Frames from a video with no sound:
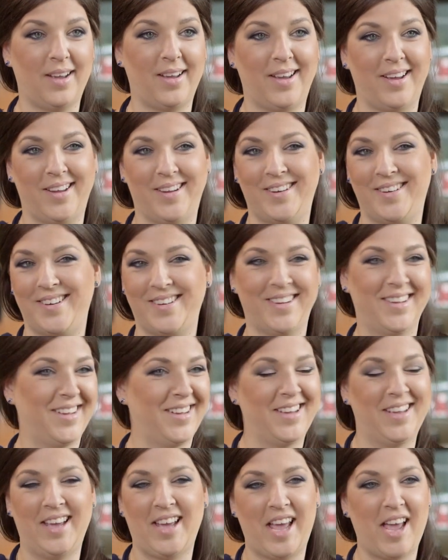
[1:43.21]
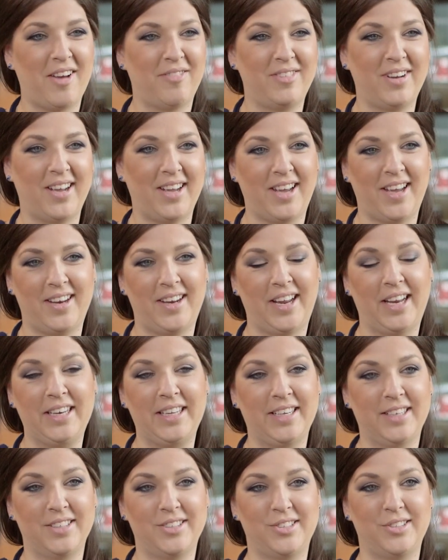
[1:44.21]
had
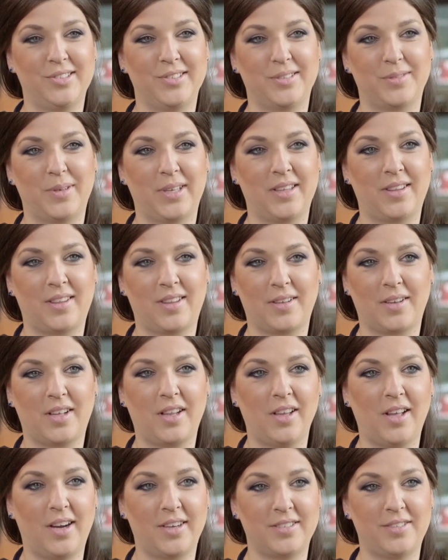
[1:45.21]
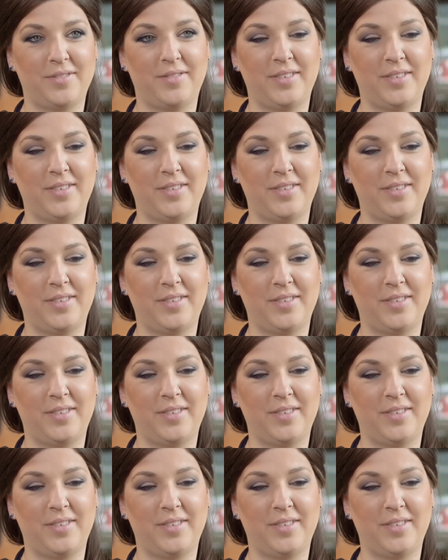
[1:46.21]
any issues with clogged